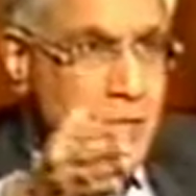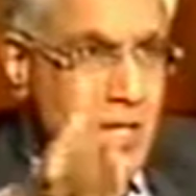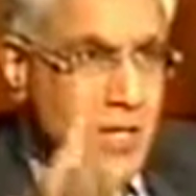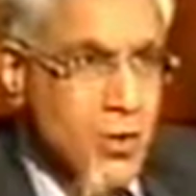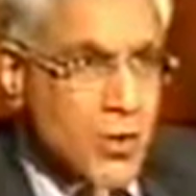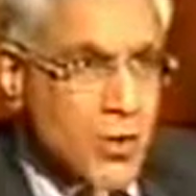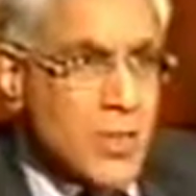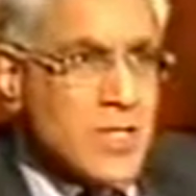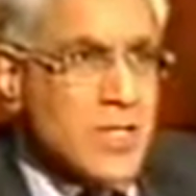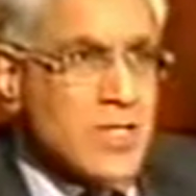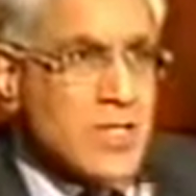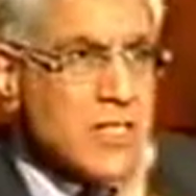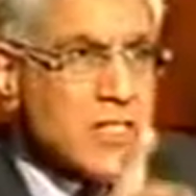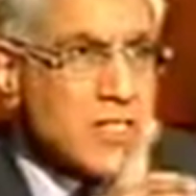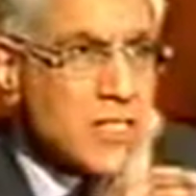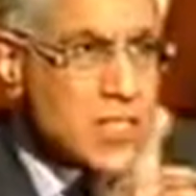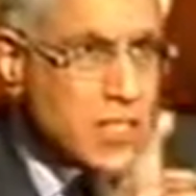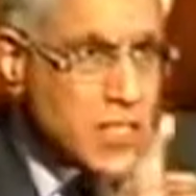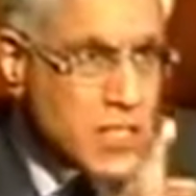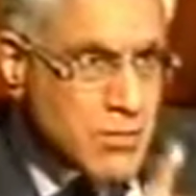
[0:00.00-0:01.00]
well, or is
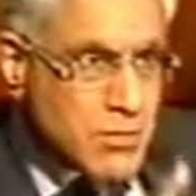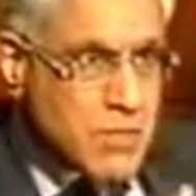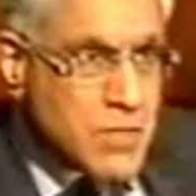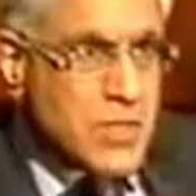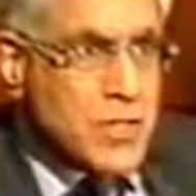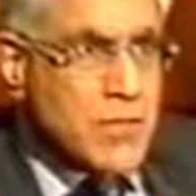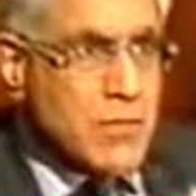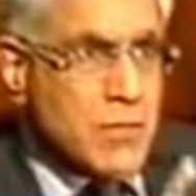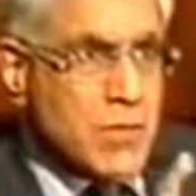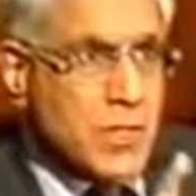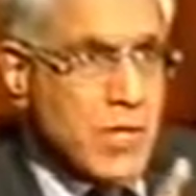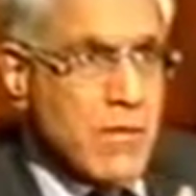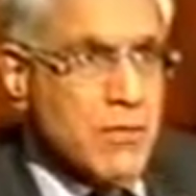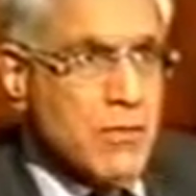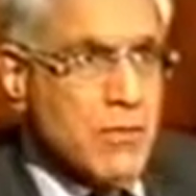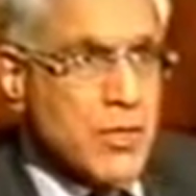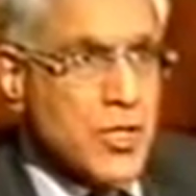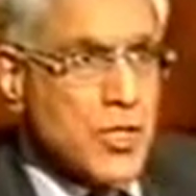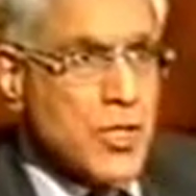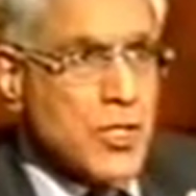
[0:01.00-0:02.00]
this just limited to
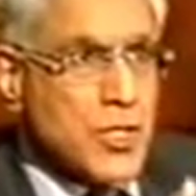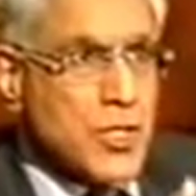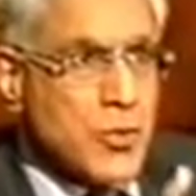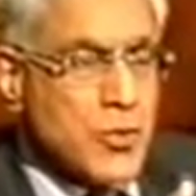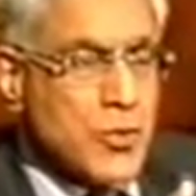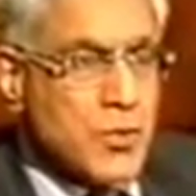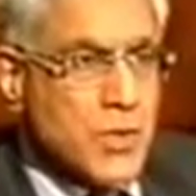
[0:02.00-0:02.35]
climate change and